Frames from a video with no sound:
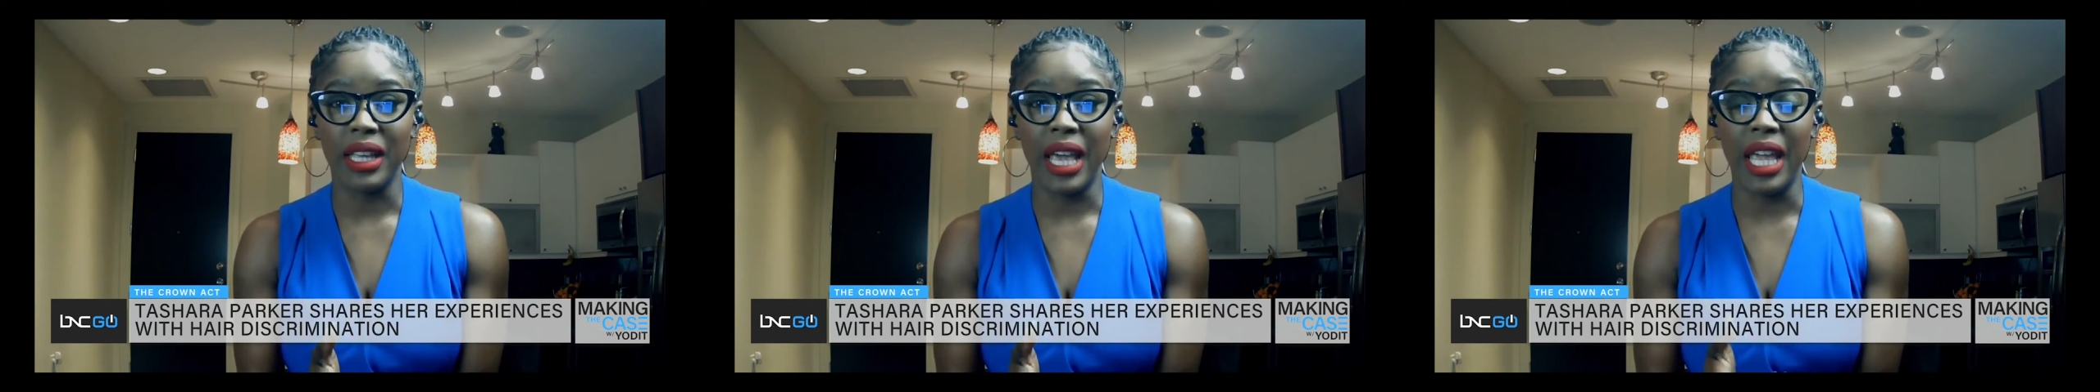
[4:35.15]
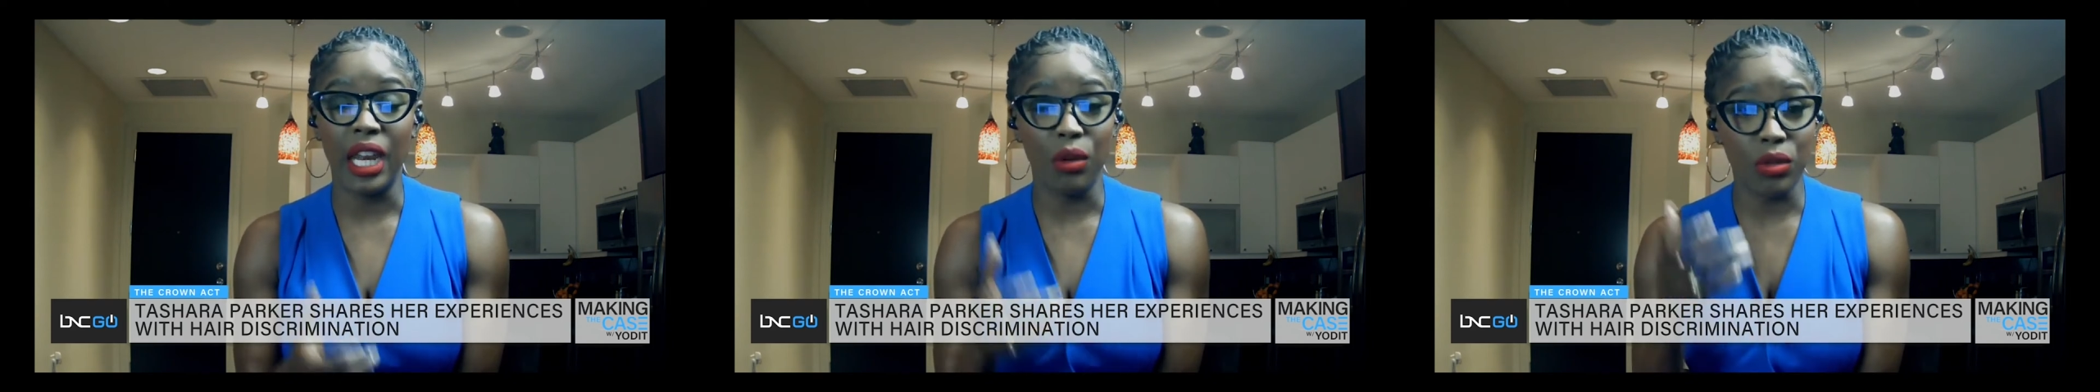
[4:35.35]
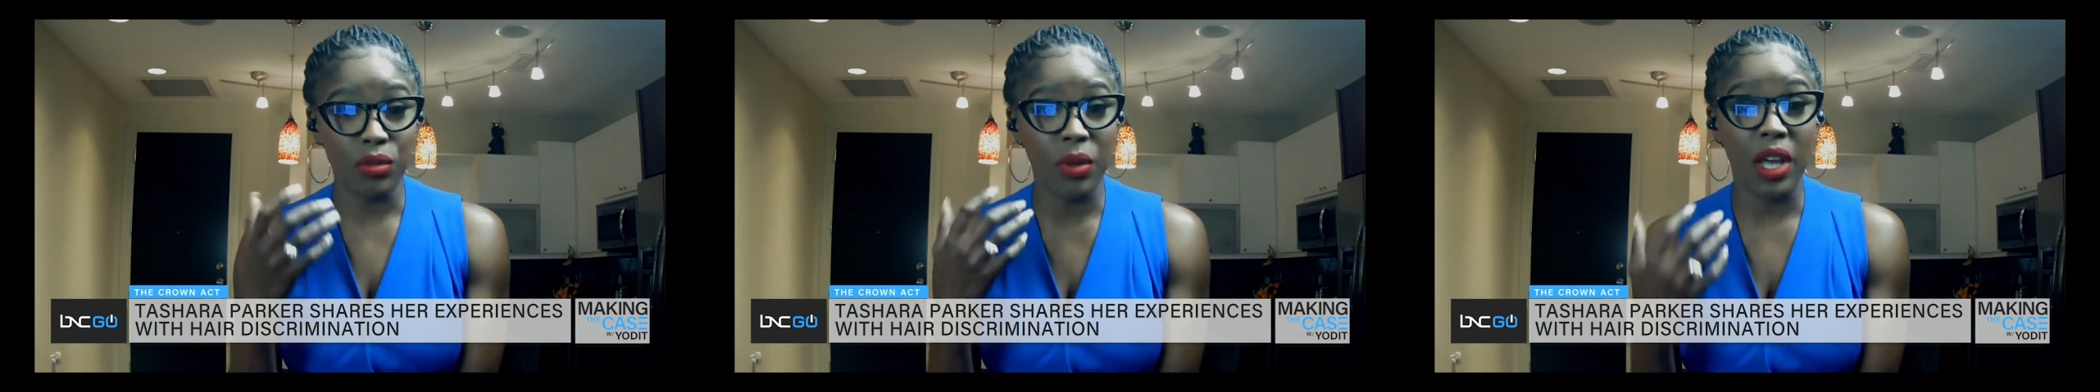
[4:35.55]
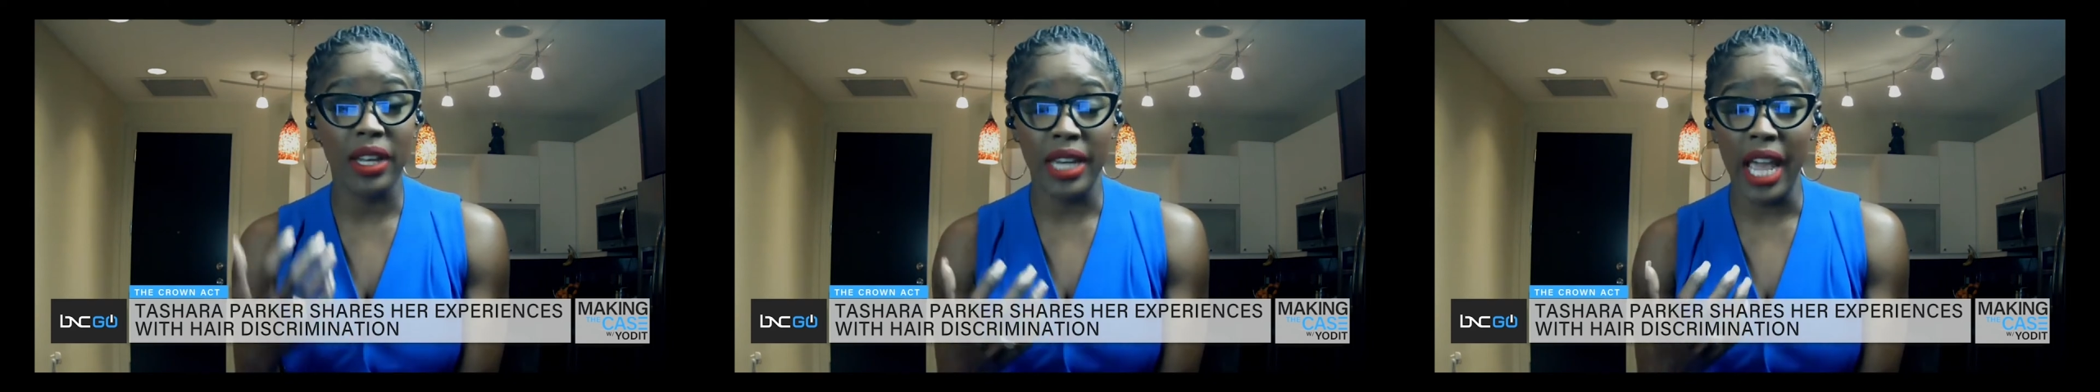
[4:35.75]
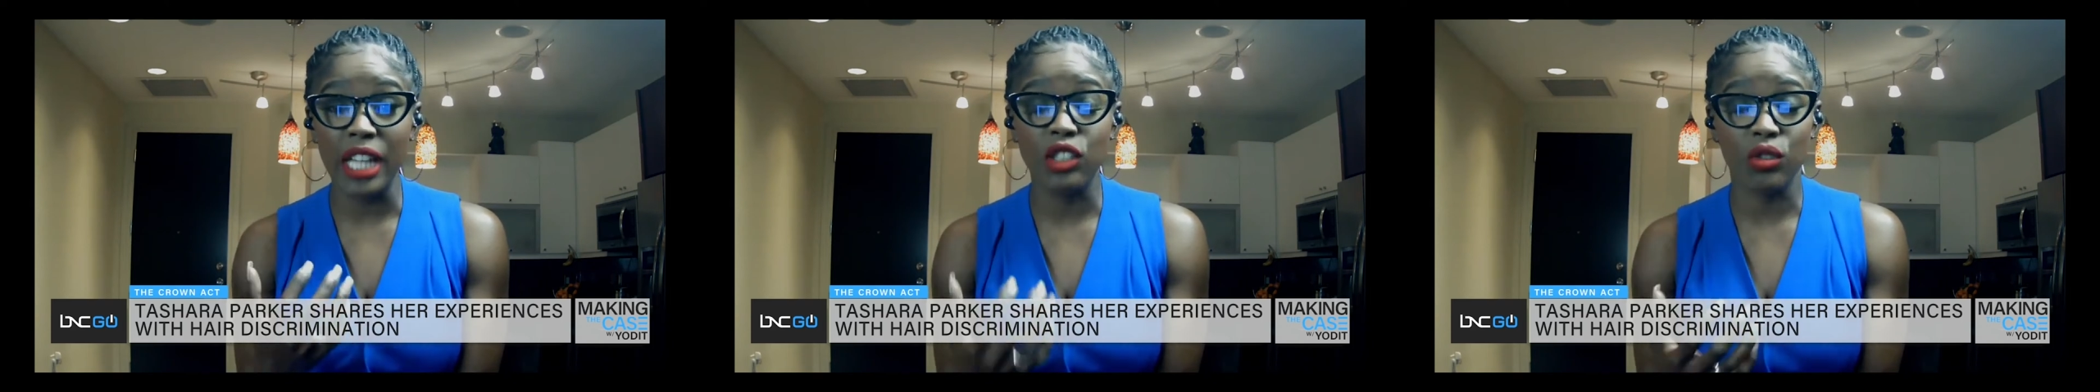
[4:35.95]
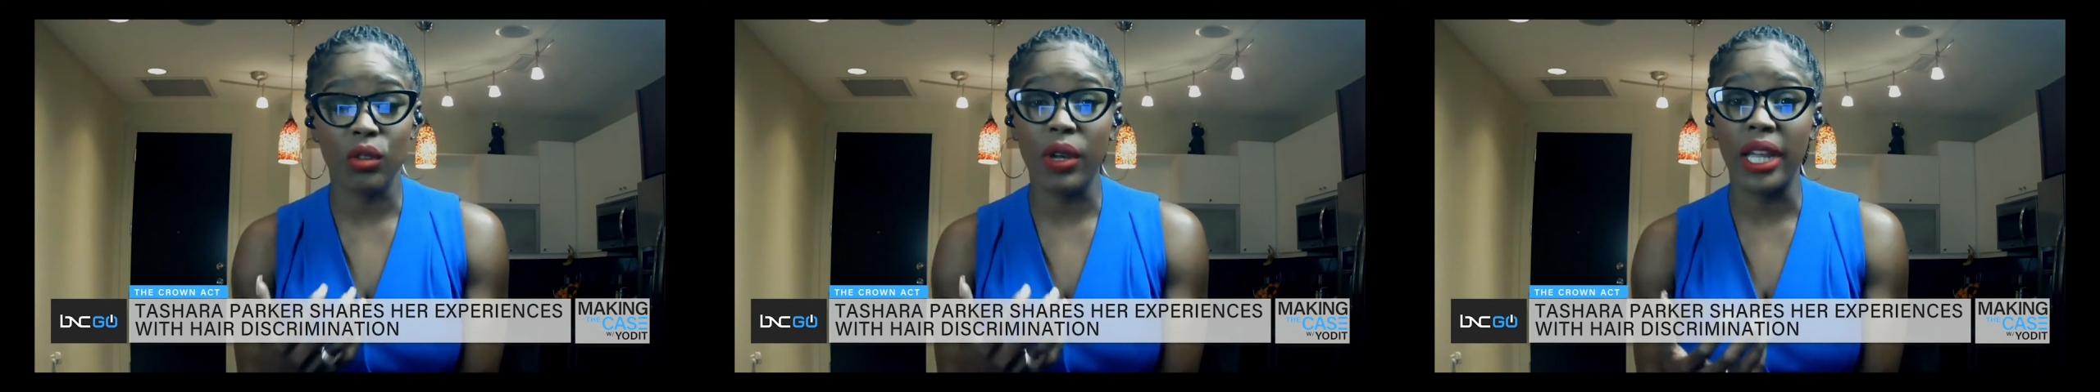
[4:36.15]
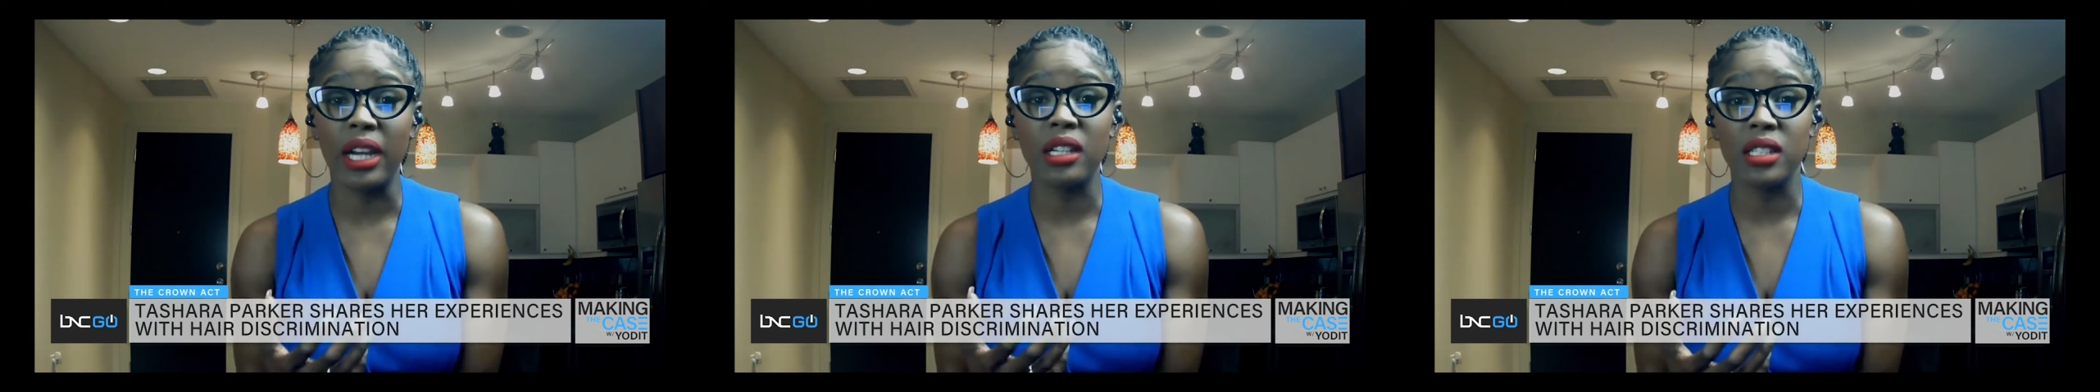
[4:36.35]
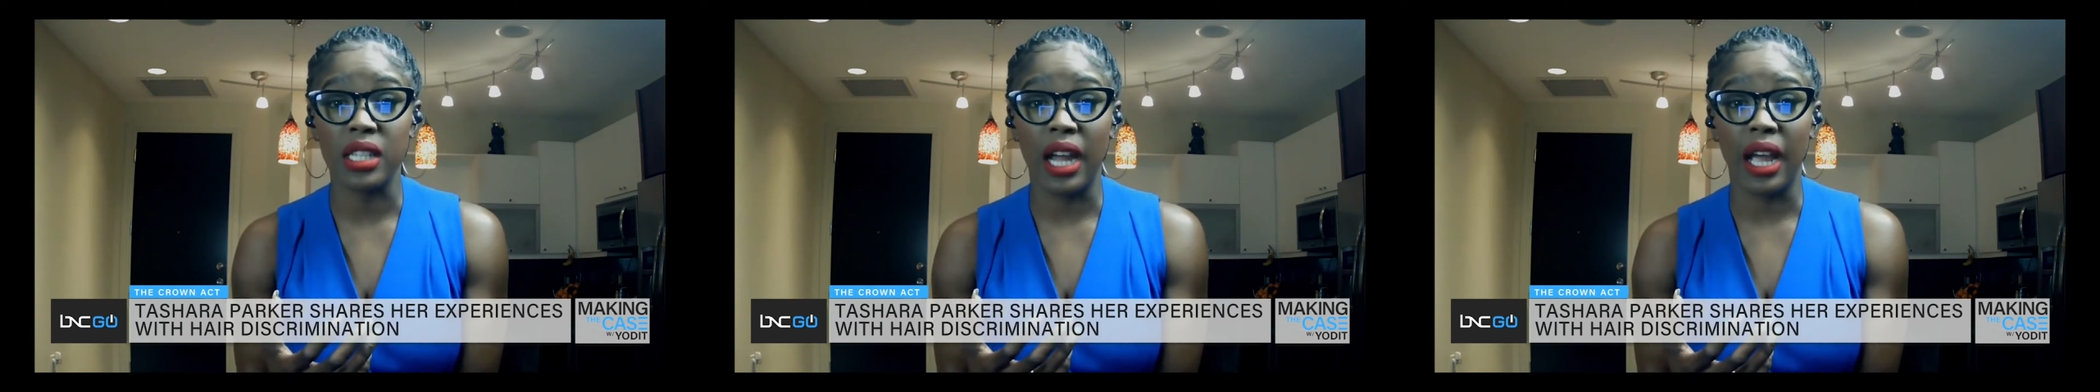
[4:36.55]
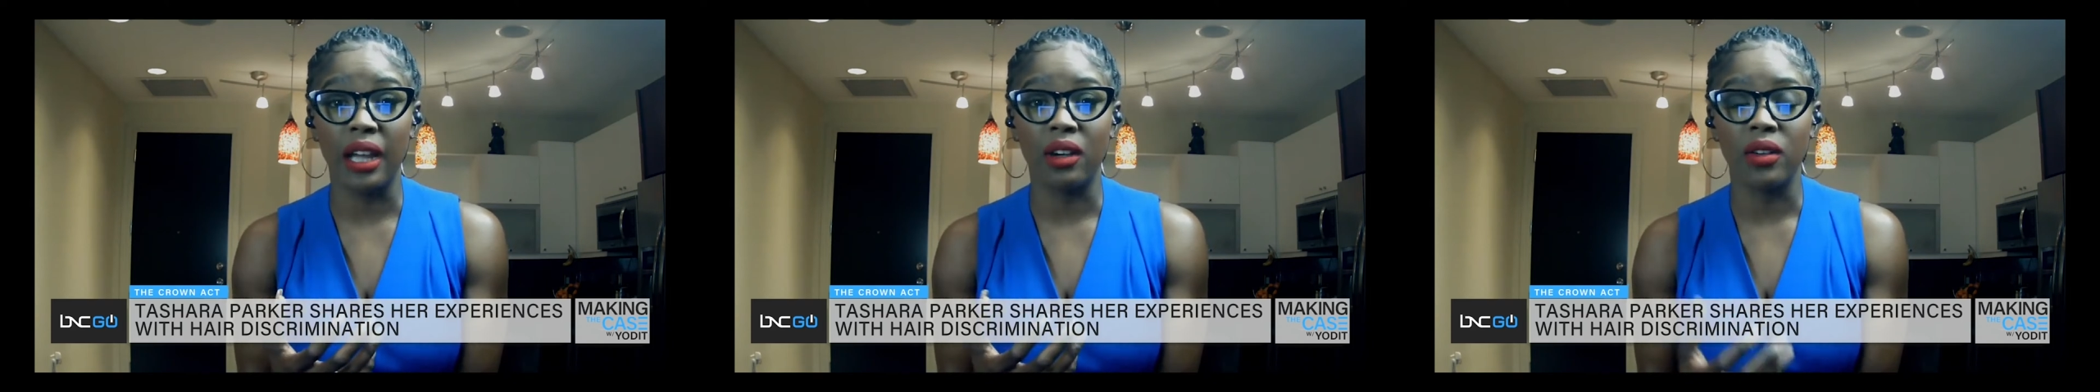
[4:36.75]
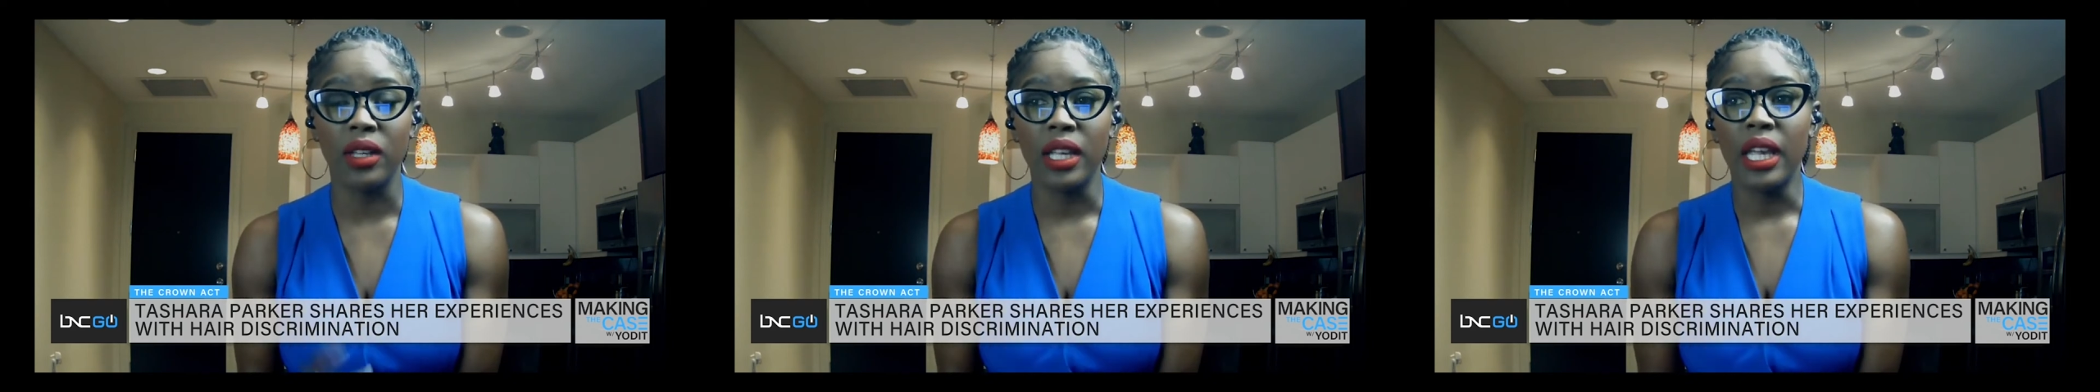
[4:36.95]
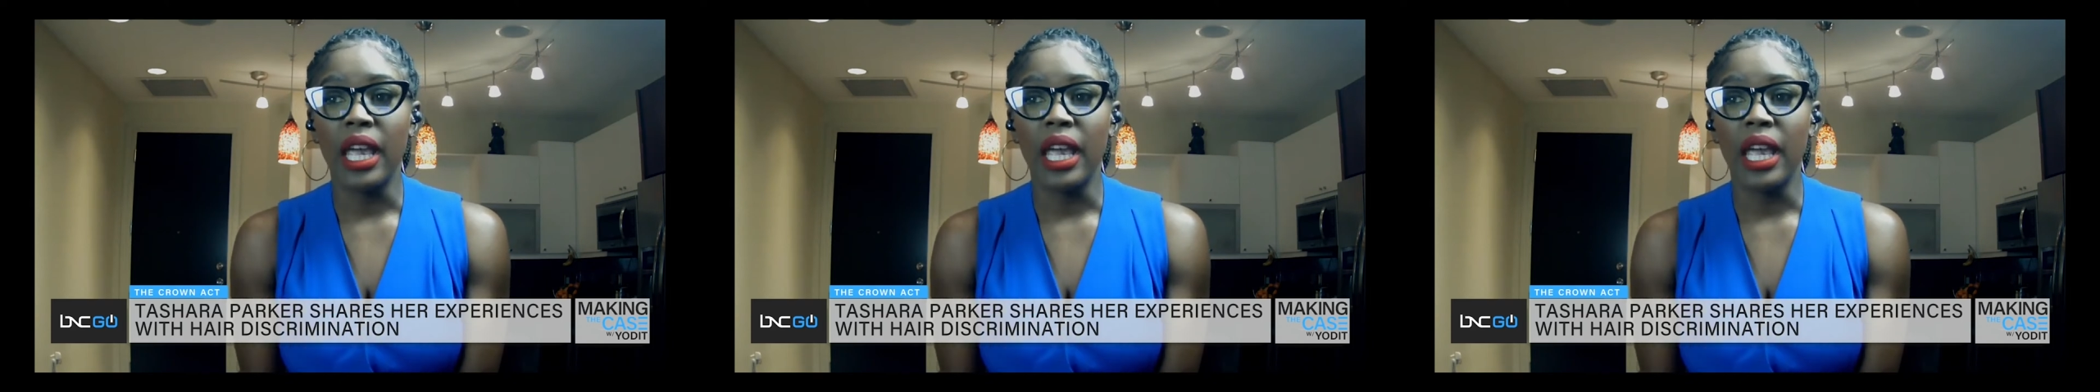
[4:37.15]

And it was a natural hairstyle.